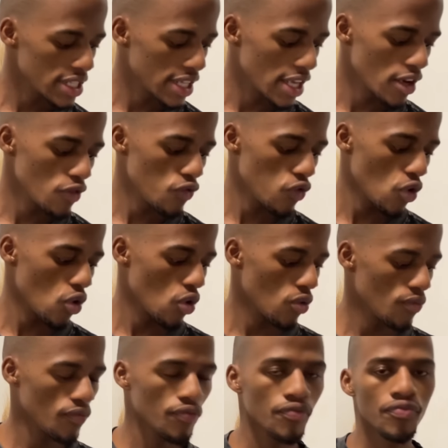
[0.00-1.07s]
there for
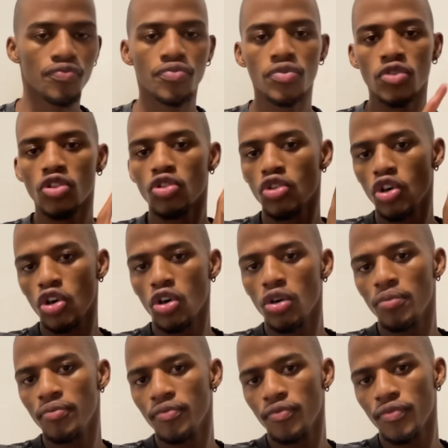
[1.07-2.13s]
the
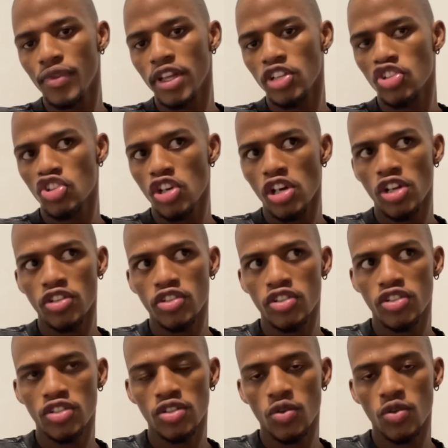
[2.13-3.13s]
church.